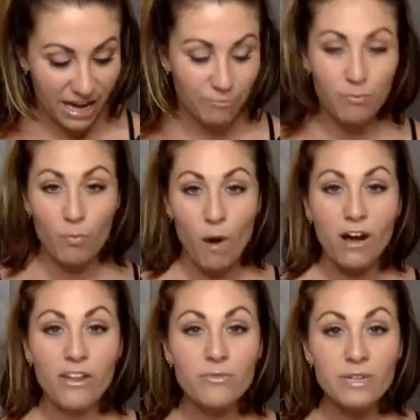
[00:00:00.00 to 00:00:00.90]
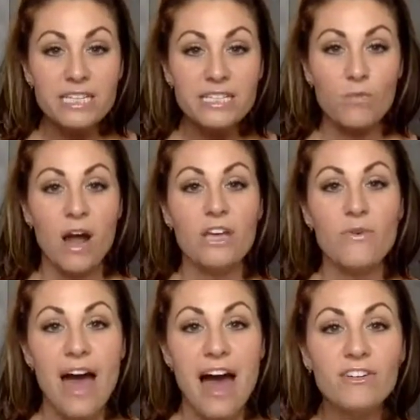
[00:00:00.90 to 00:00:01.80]
If part of the reason why you
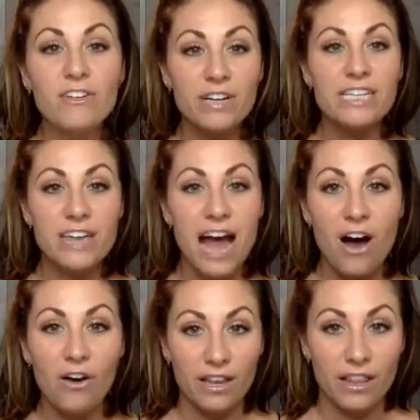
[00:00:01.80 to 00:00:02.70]
haven't reached out,